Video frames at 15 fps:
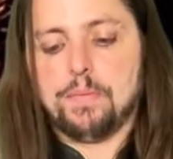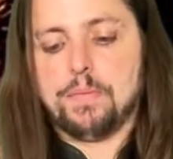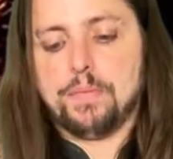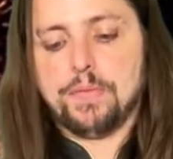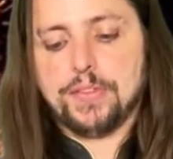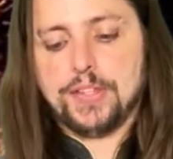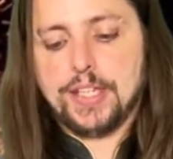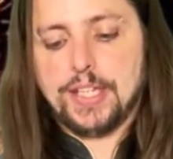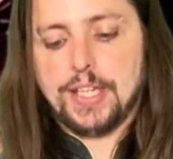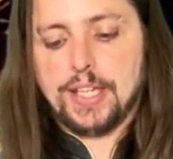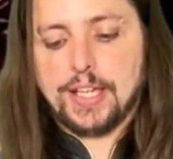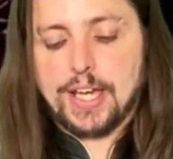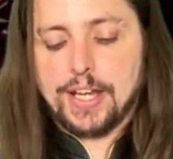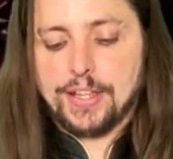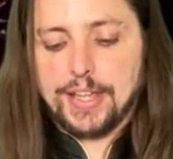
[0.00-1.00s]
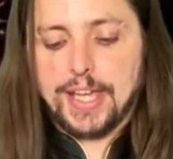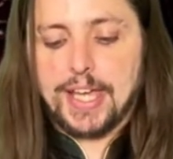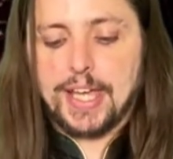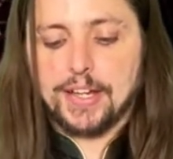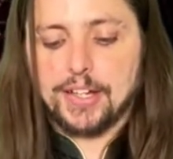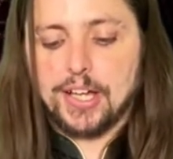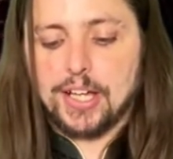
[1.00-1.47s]
the kind of the
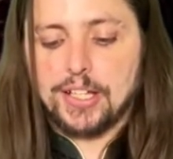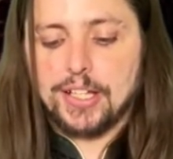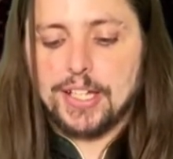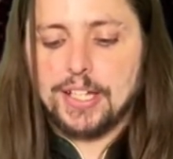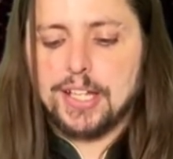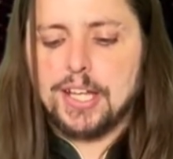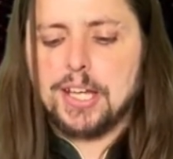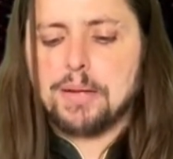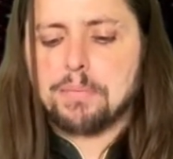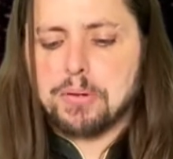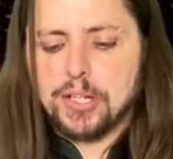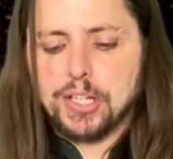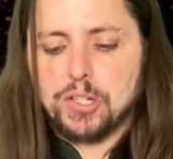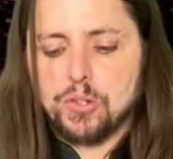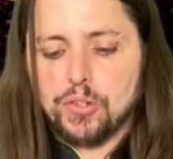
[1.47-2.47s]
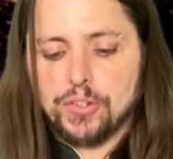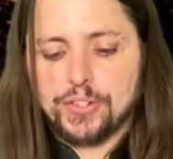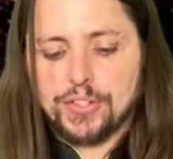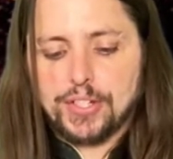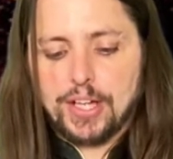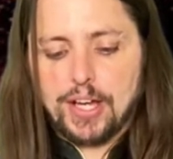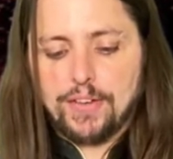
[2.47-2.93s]
hand gauntlet, pretty cool
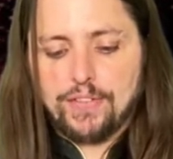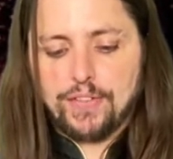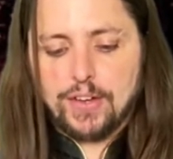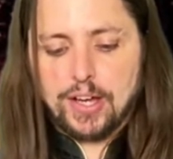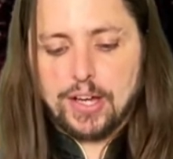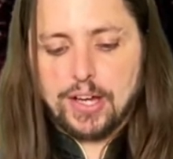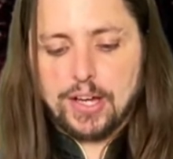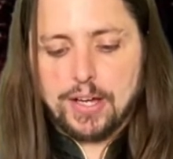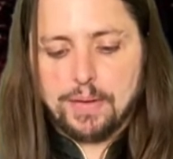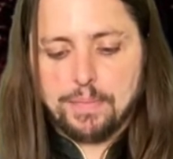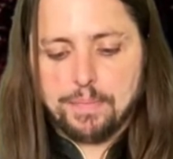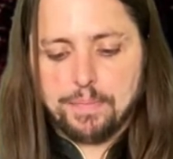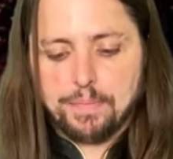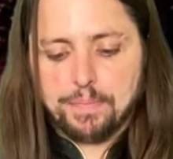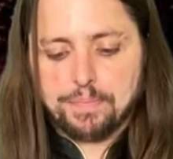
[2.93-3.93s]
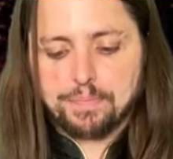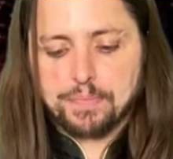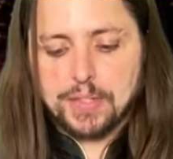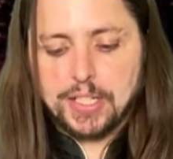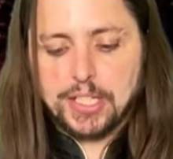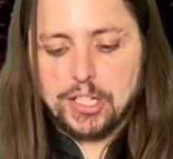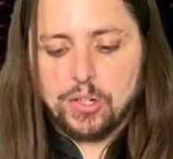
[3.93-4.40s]
stuff. I
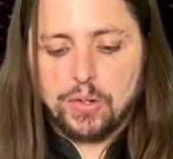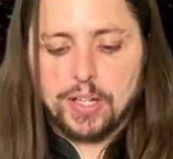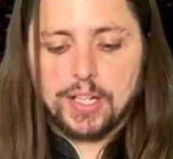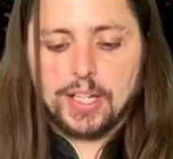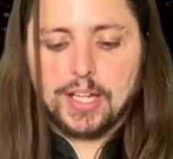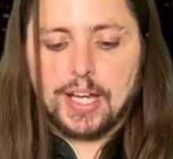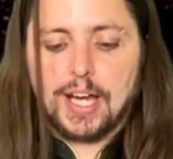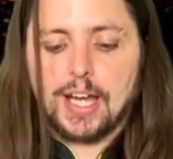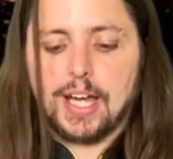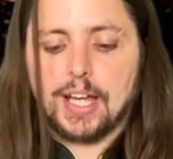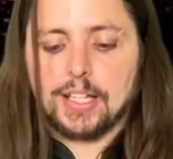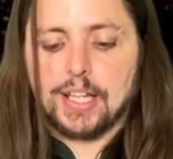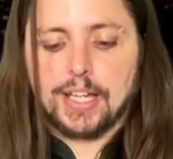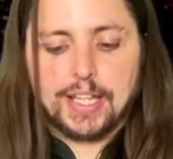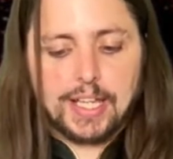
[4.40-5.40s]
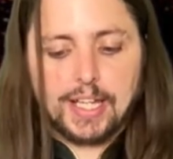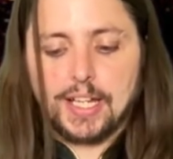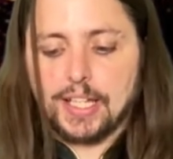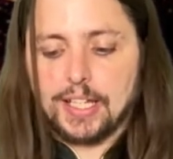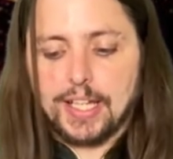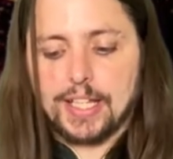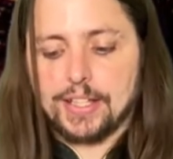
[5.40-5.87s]

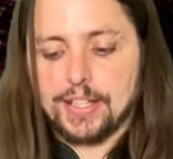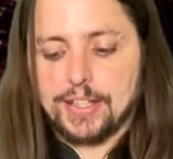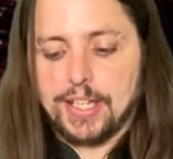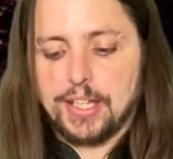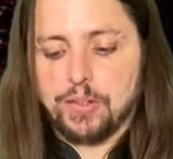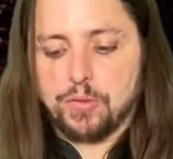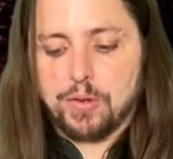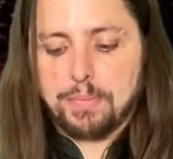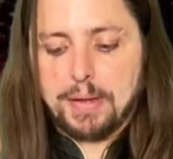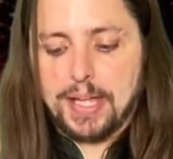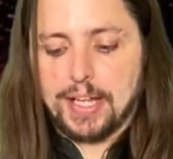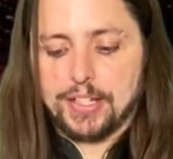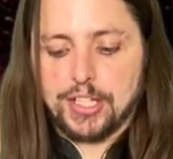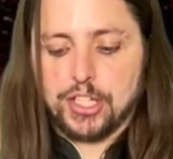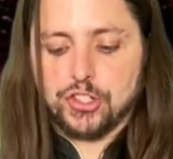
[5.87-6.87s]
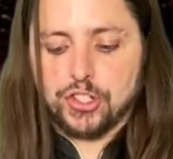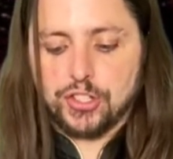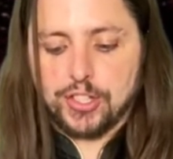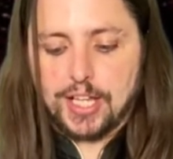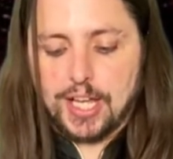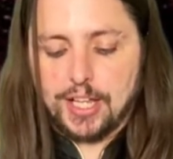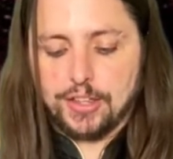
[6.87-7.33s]
like that they were paying attention
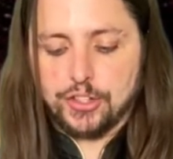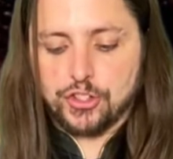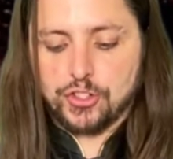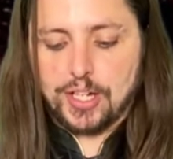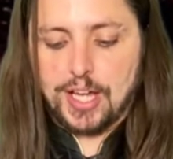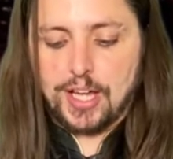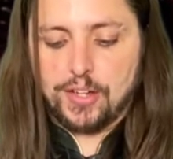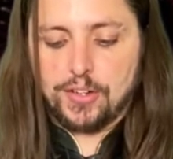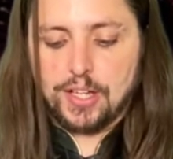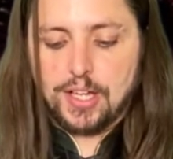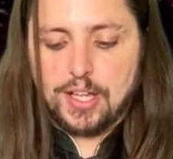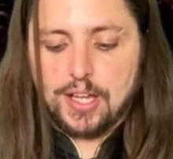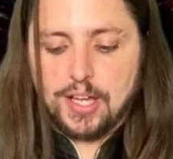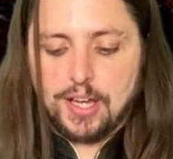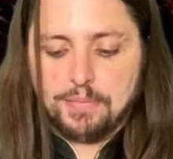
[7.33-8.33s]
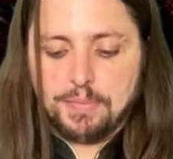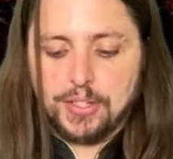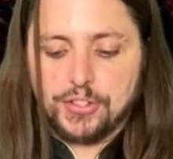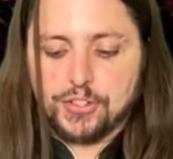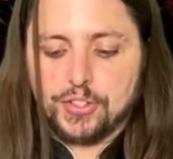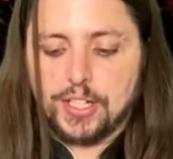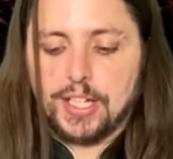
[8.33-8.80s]
to kind of the shroud of
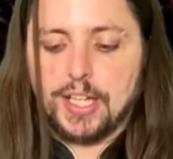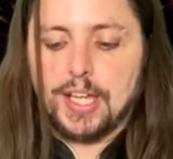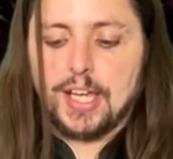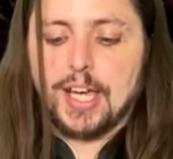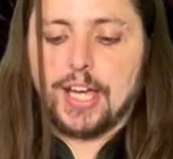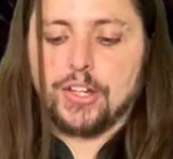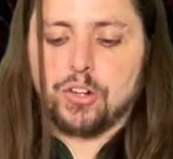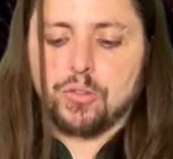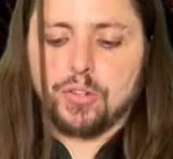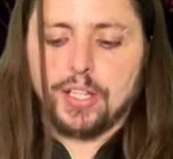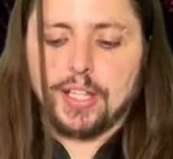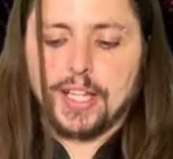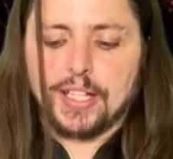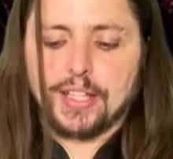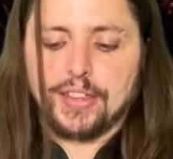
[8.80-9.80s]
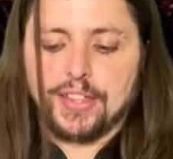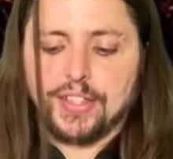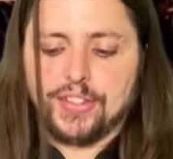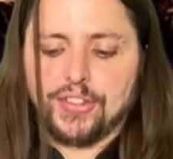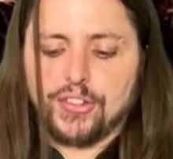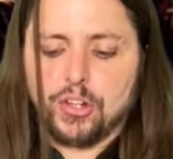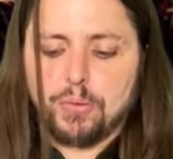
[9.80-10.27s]
mystery. I don't really like that
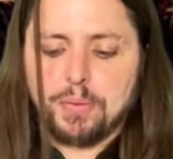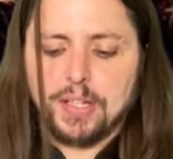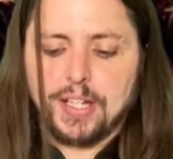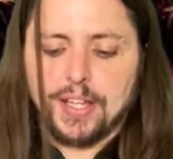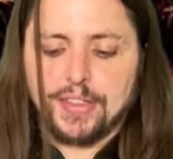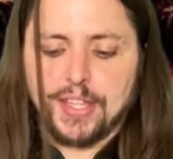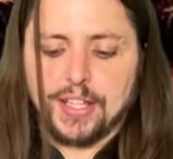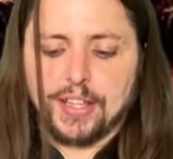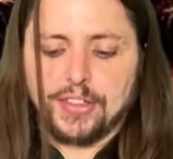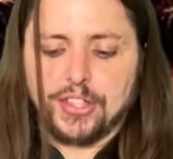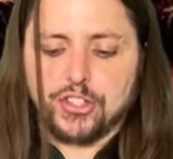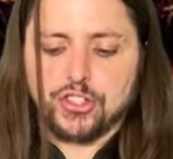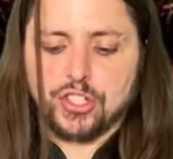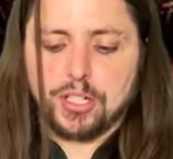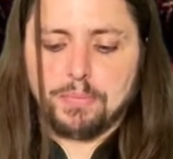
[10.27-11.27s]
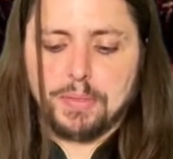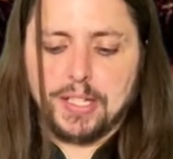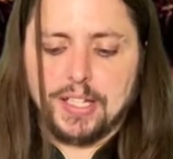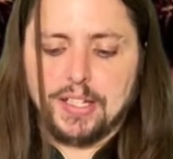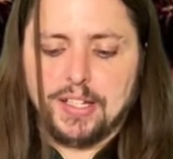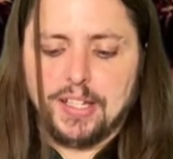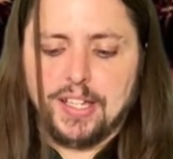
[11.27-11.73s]
this is open. I think that this should have
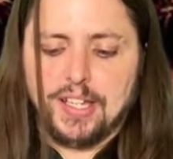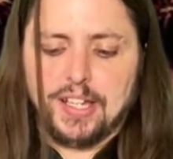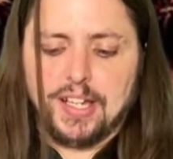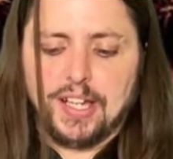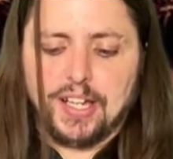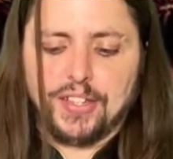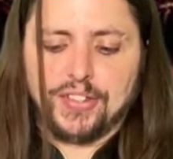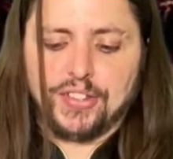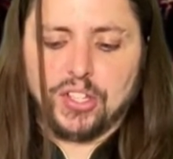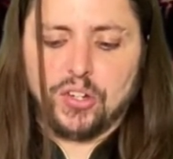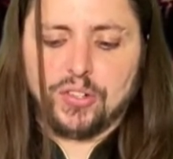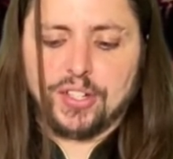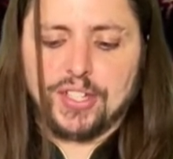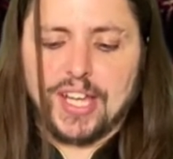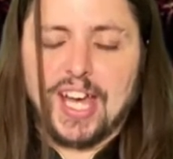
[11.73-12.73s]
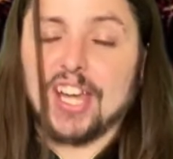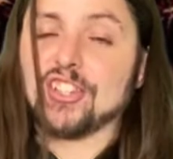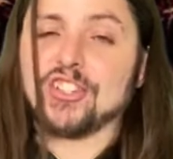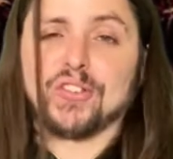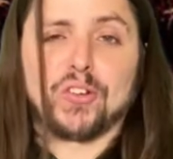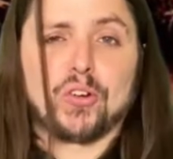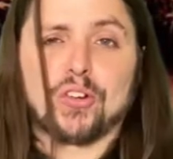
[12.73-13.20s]
been sewed attached,
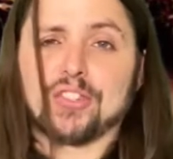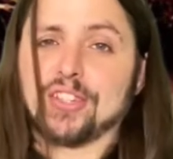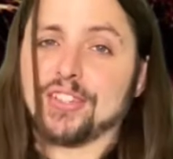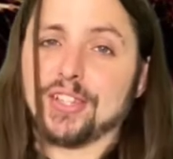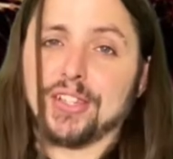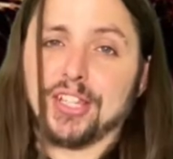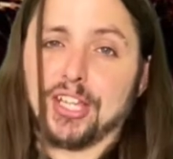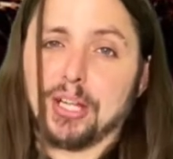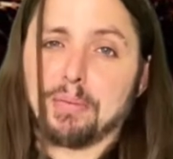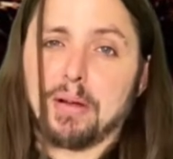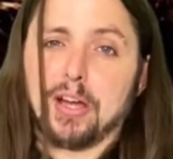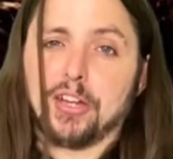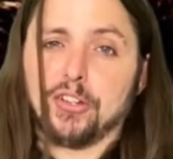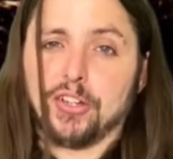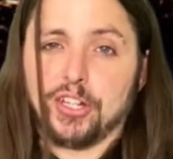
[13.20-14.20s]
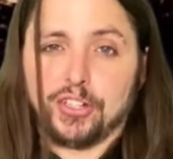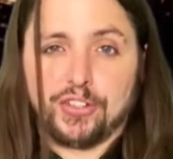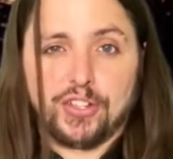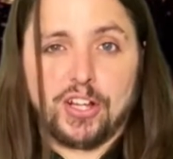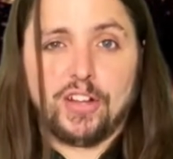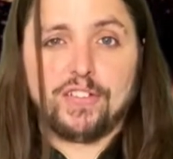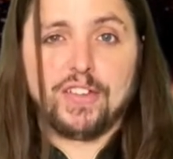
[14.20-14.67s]
and of course that's something you could probably do it
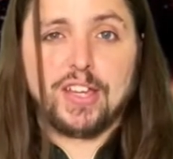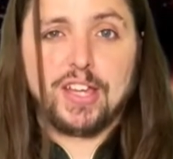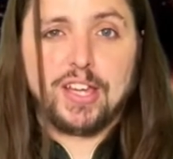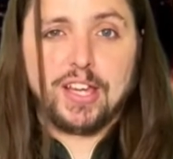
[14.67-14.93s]
yourself.